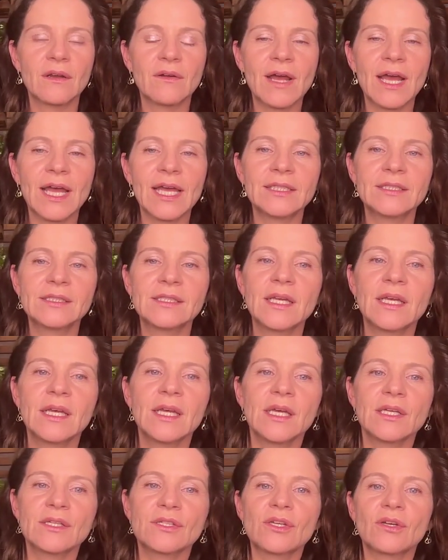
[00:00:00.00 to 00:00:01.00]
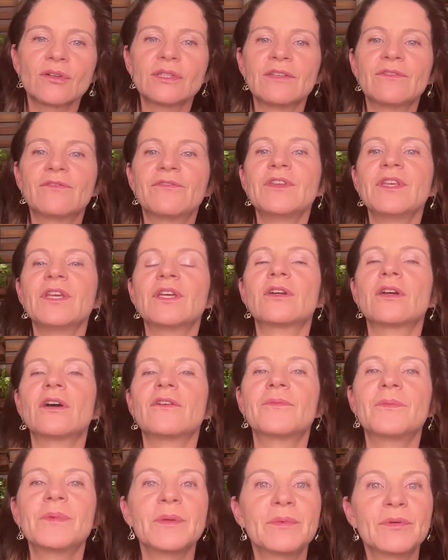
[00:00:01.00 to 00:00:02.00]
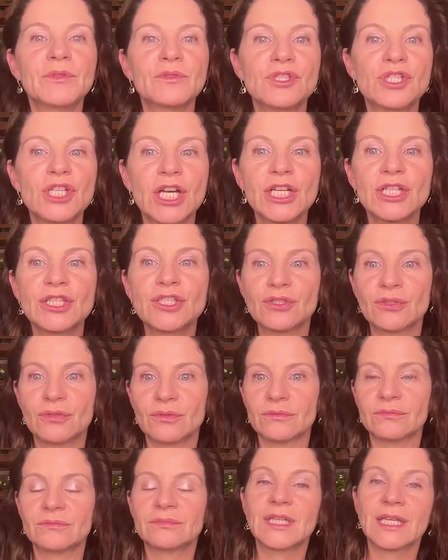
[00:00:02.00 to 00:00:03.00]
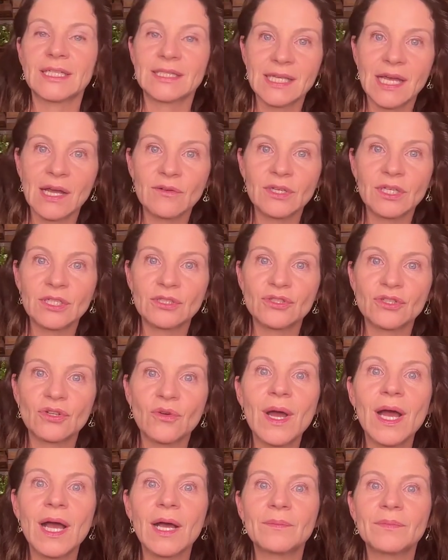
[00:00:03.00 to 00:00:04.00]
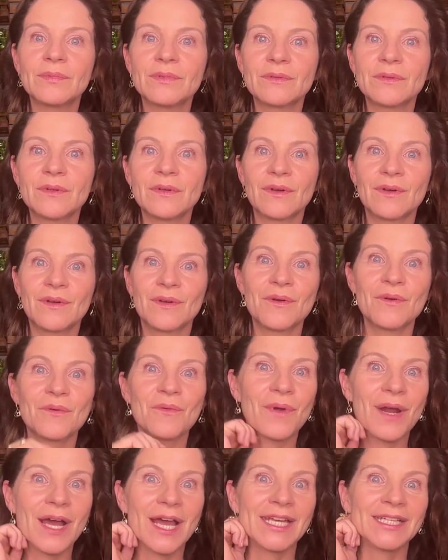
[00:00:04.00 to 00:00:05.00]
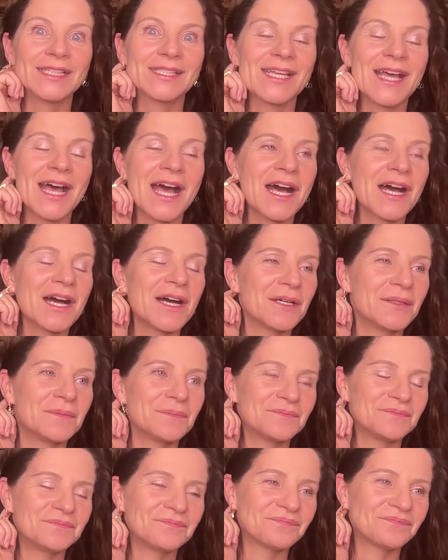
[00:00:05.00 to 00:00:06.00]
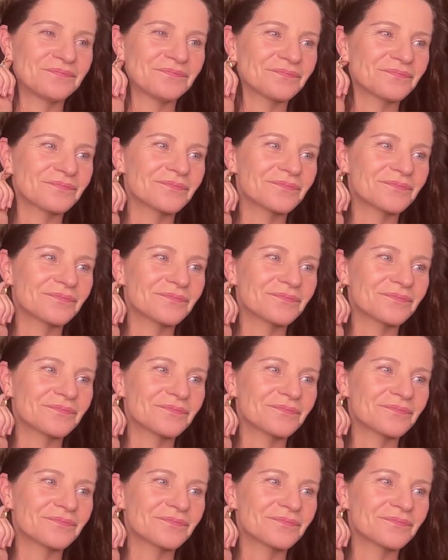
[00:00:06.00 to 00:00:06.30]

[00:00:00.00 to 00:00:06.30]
right? So the fear of people judge you, that's how it can show up, right? And